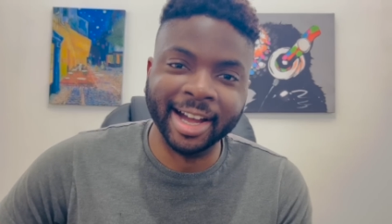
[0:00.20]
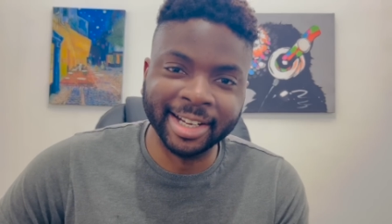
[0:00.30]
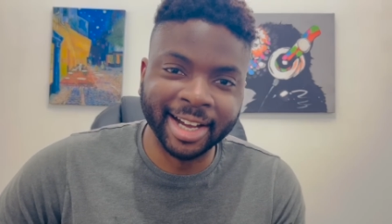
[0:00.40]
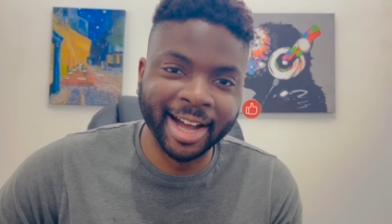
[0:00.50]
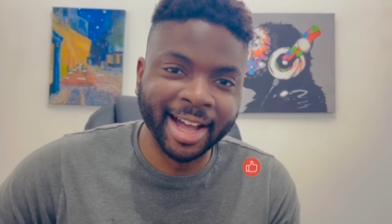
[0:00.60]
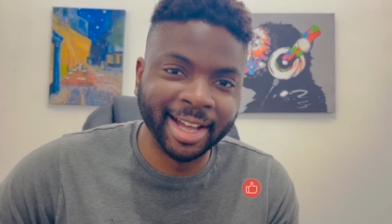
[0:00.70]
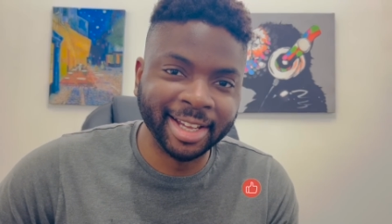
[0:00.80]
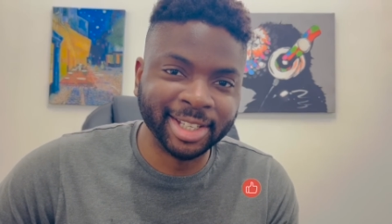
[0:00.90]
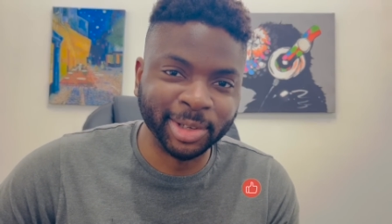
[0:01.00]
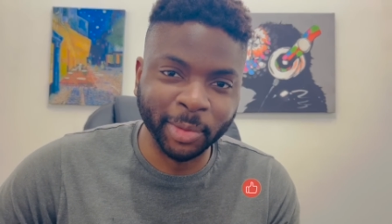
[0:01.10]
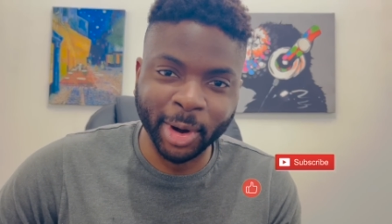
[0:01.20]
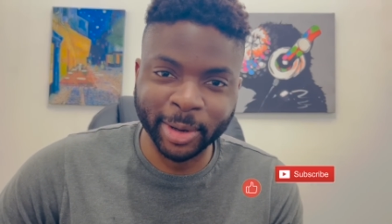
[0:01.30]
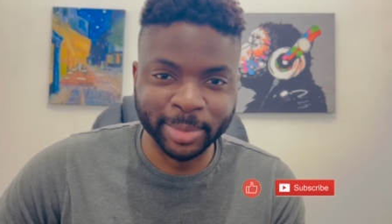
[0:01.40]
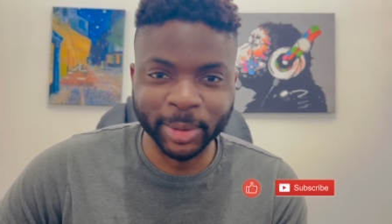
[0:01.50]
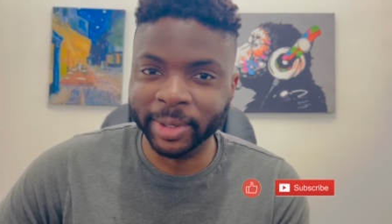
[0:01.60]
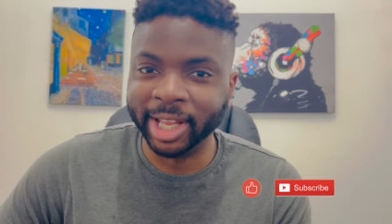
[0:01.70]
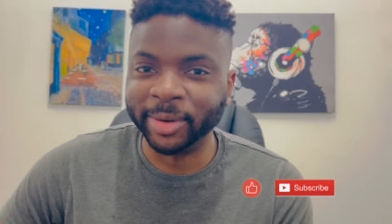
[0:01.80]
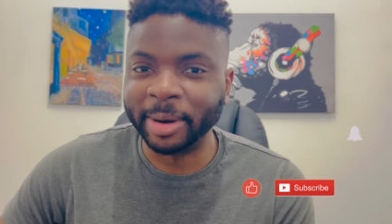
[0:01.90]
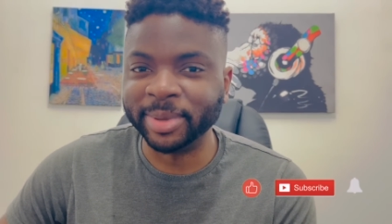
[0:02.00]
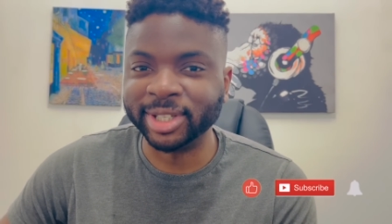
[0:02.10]
guys and welcome to
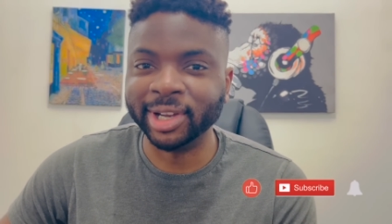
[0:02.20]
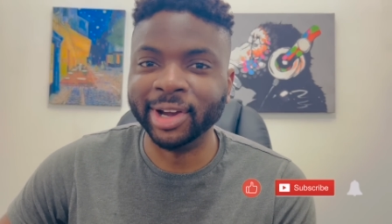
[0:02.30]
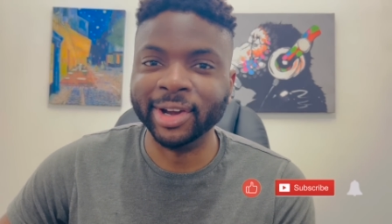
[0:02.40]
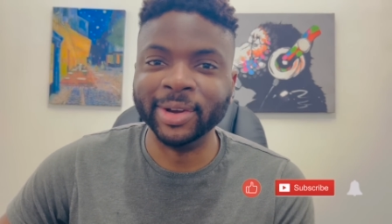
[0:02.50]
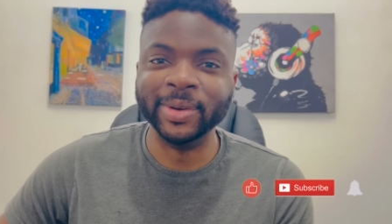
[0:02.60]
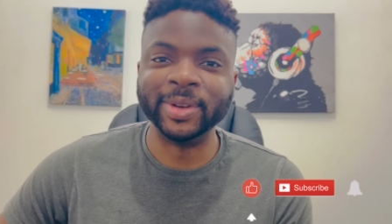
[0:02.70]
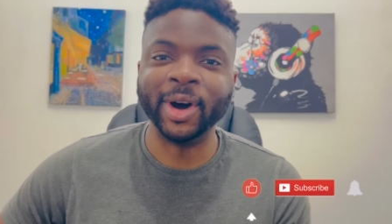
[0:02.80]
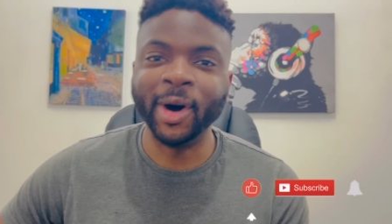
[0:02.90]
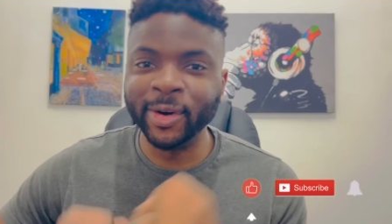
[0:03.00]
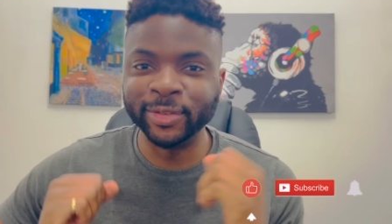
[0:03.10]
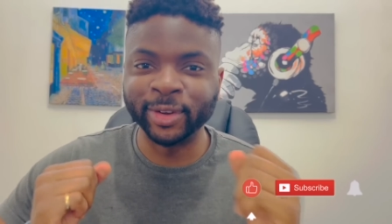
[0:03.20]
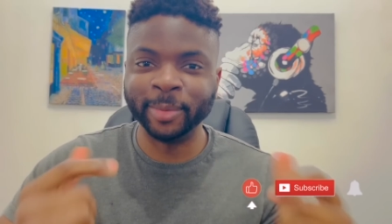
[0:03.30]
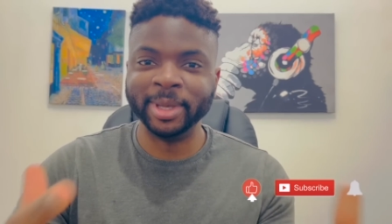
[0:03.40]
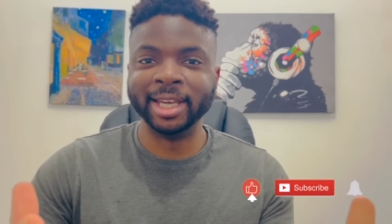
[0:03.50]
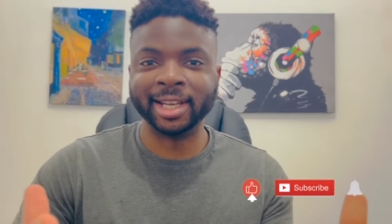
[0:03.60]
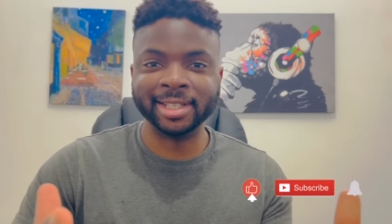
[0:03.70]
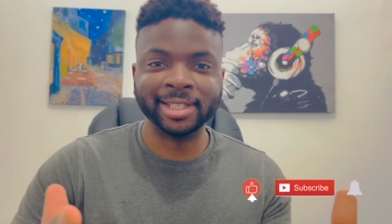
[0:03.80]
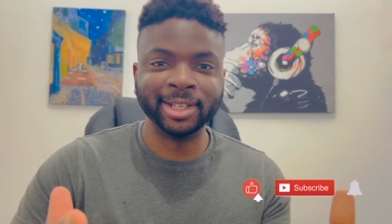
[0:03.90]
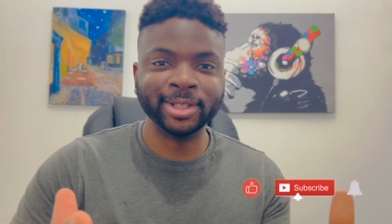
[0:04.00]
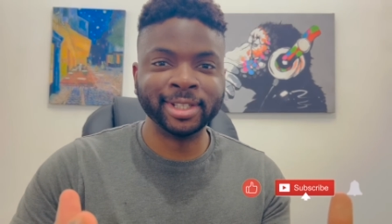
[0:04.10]
another episode of Kabir
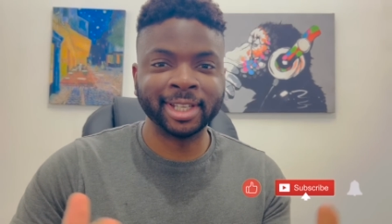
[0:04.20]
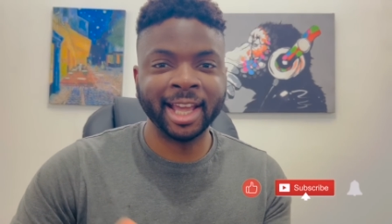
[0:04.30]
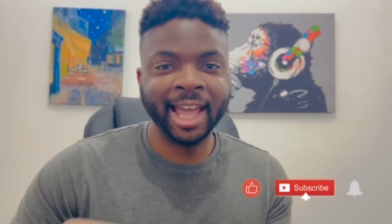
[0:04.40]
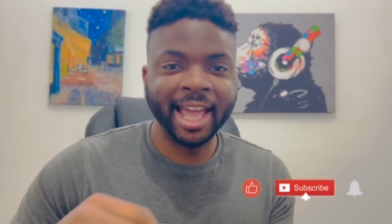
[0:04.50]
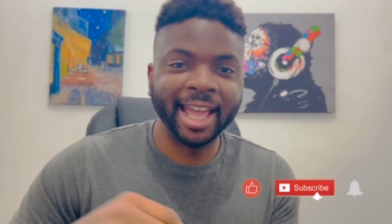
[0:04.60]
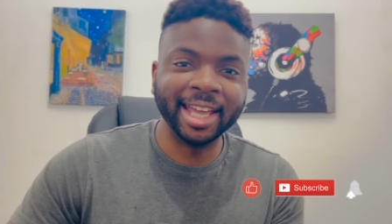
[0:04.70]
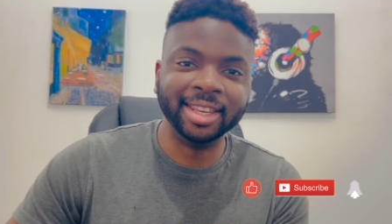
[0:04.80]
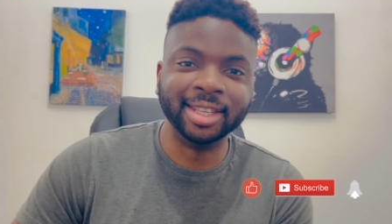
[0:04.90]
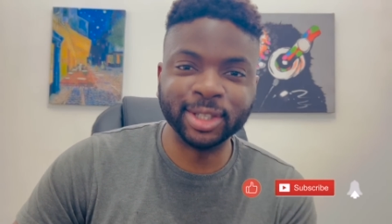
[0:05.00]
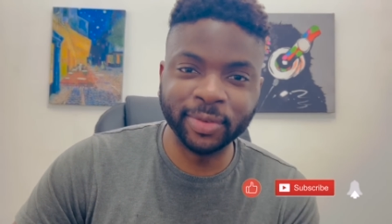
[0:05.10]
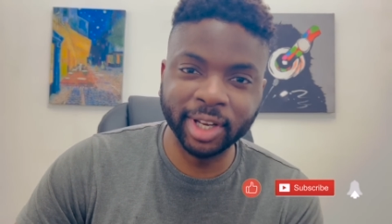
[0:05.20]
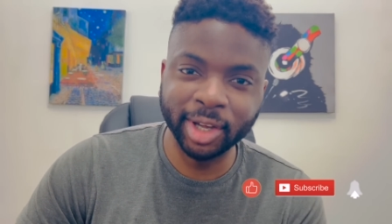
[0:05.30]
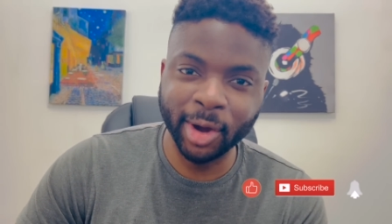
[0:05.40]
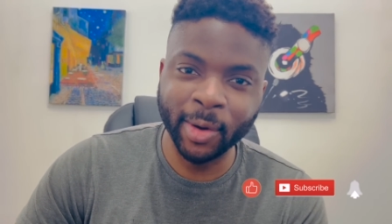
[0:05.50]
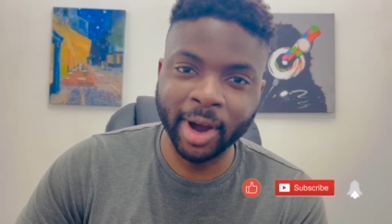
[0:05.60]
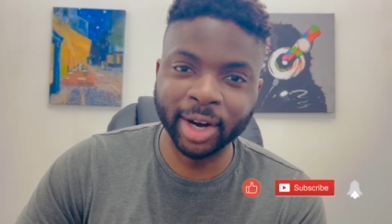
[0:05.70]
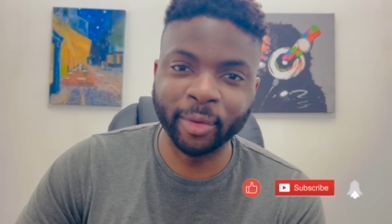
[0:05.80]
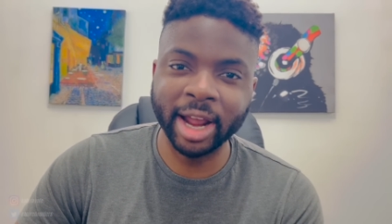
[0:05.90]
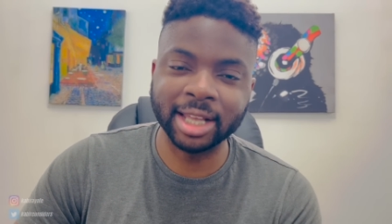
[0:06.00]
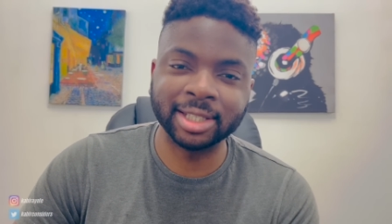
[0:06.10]
Considers. In this video, I'm going to
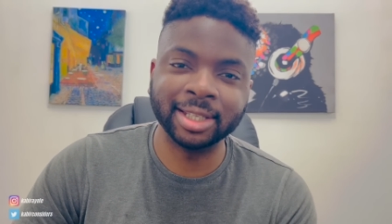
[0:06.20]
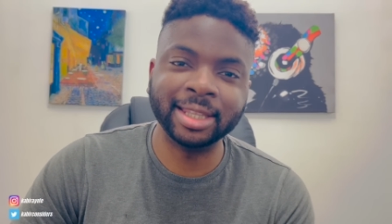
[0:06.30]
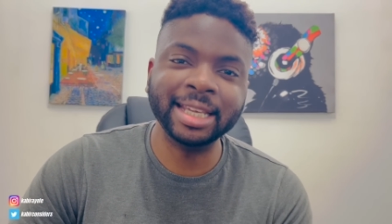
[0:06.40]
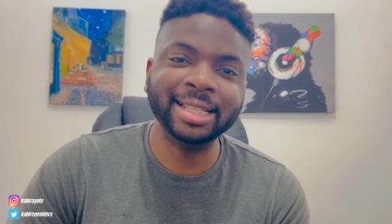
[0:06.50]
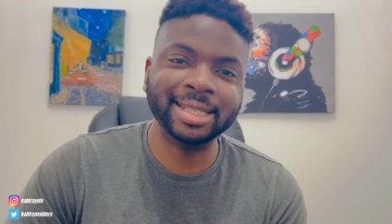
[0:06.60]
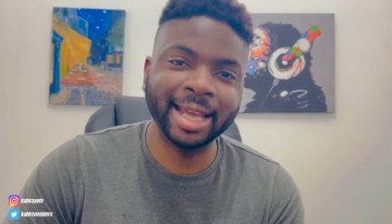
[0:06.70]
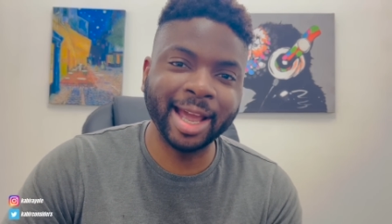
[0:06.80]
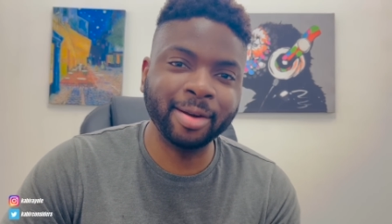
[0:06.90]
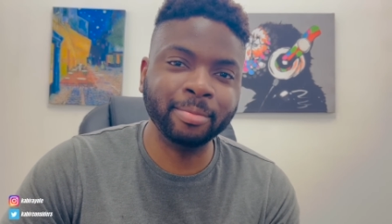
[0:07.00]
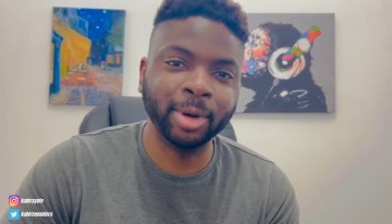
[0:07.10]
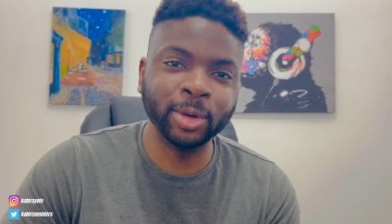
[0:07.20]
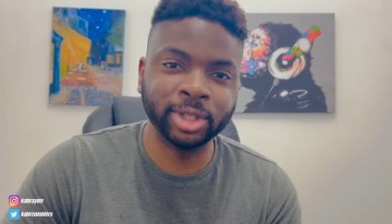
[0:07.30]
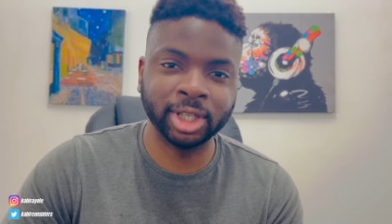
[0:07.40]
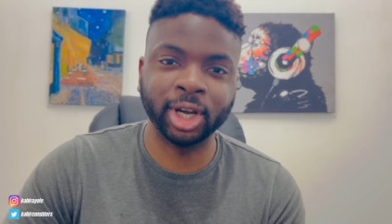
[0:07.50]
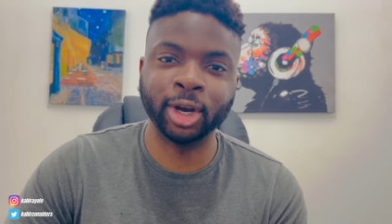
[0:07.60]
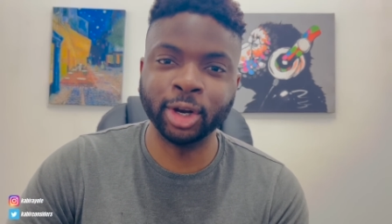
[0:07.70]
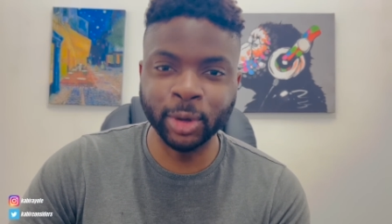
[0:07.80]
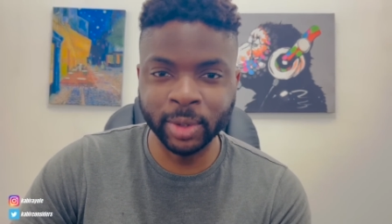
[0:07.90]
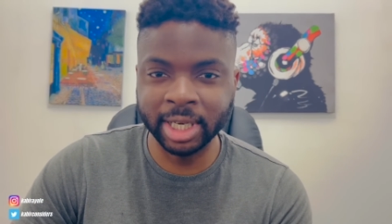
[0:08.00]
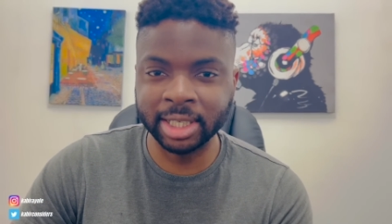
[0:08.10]
react to the 10 most
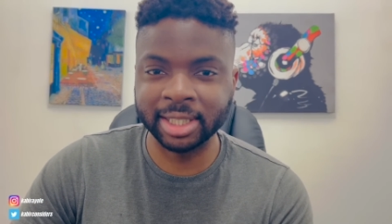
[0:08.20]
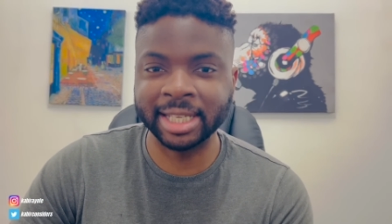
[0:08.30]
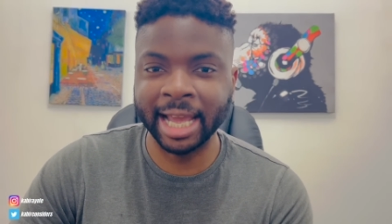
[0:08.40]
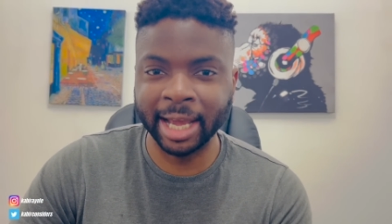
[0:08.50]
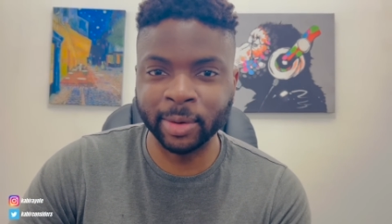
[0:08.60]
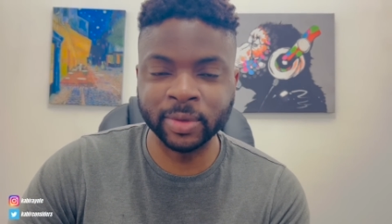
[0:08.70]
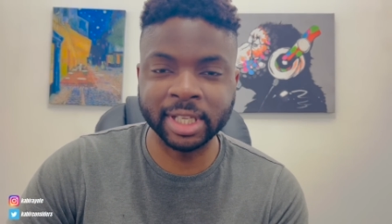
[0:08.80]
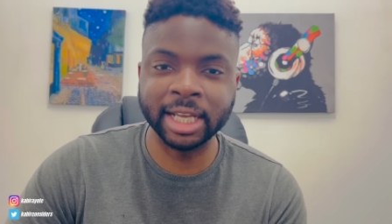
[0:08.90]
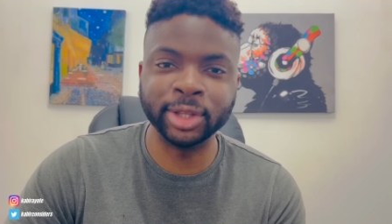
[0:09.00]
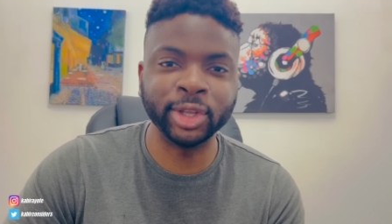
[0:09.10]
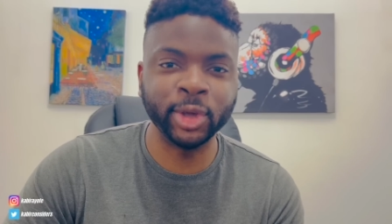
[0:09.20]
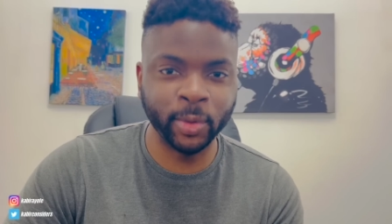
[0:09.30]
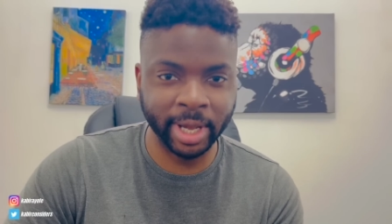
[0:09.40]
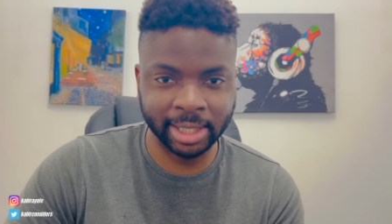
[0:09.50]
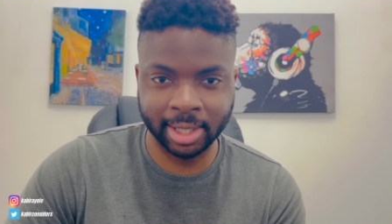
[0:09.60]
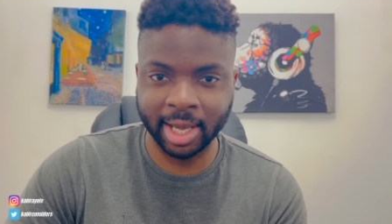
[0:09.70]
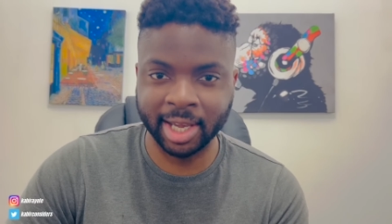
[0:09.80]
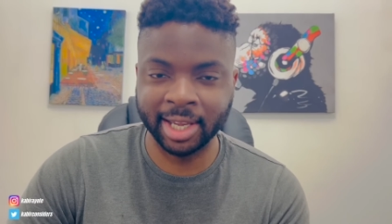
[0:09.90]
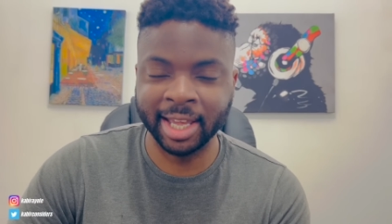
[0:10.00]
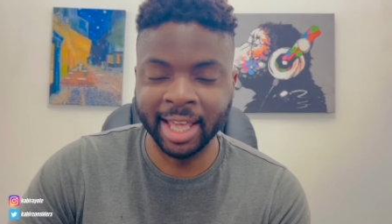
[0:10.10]
secluded towns in the USA.